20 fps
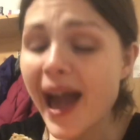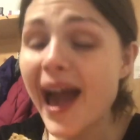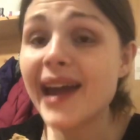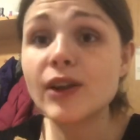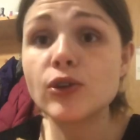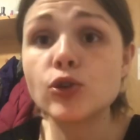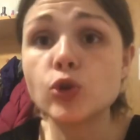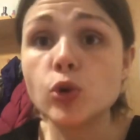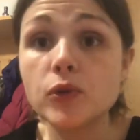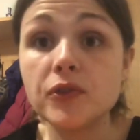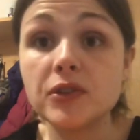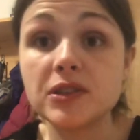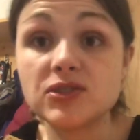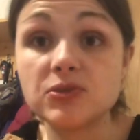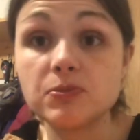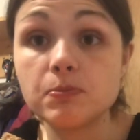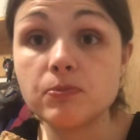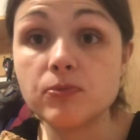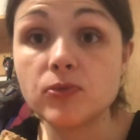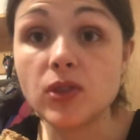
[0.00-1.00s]
I don't know if
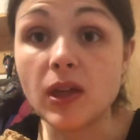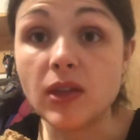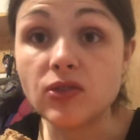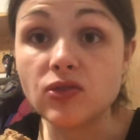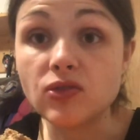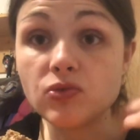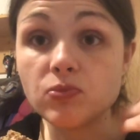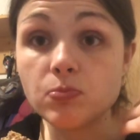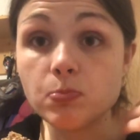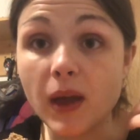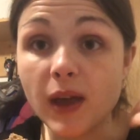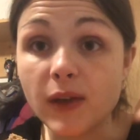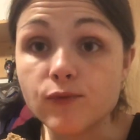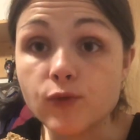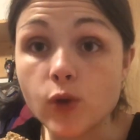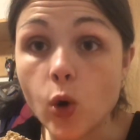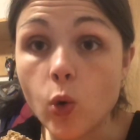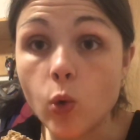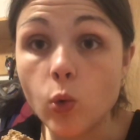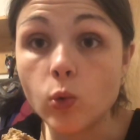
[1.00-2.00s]
it's the my
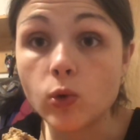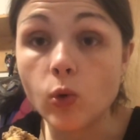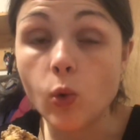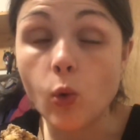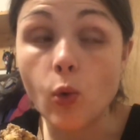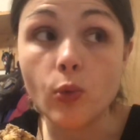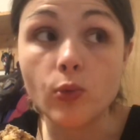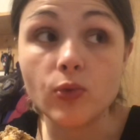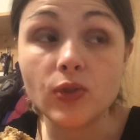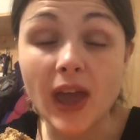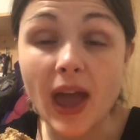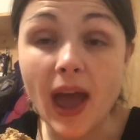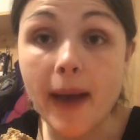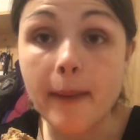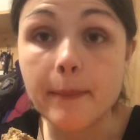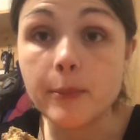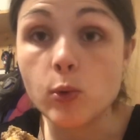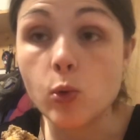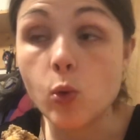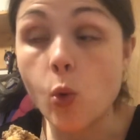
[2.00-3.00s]
phone, the
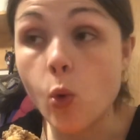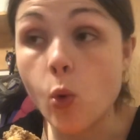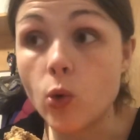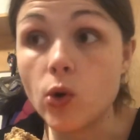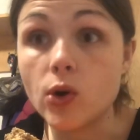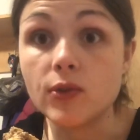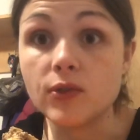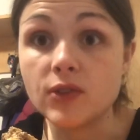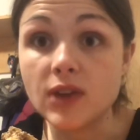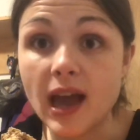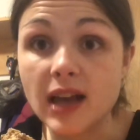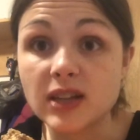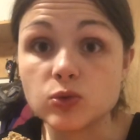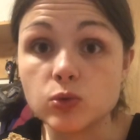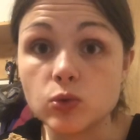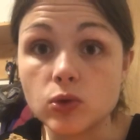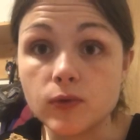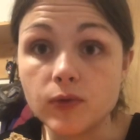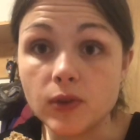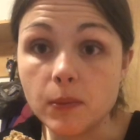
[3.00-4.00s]
app, or the
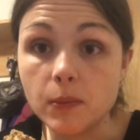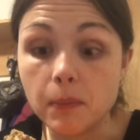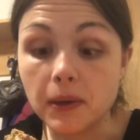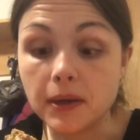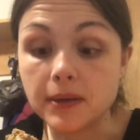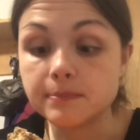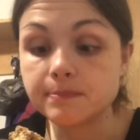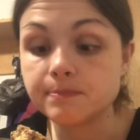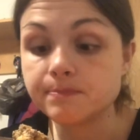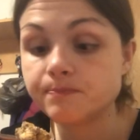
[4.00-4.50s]
actual Fitbit.